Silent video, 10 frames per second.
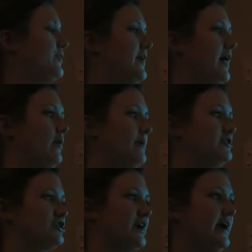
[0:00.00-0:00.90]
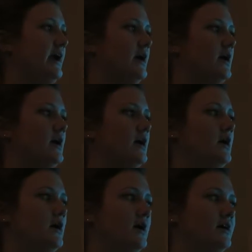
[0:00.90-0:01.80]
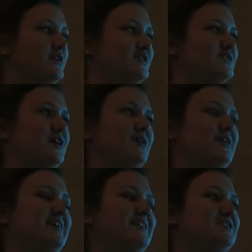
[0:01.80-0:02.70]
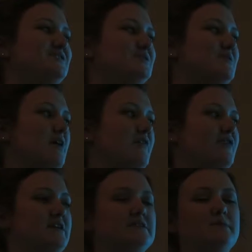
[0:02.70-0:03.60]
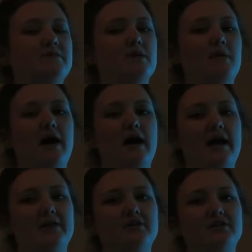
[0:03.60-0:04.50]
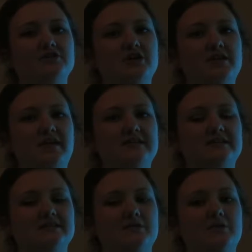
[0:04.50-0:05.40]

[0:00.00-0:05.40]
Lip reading: with the elementary. So the students were not afraid to speak their mind during lessons,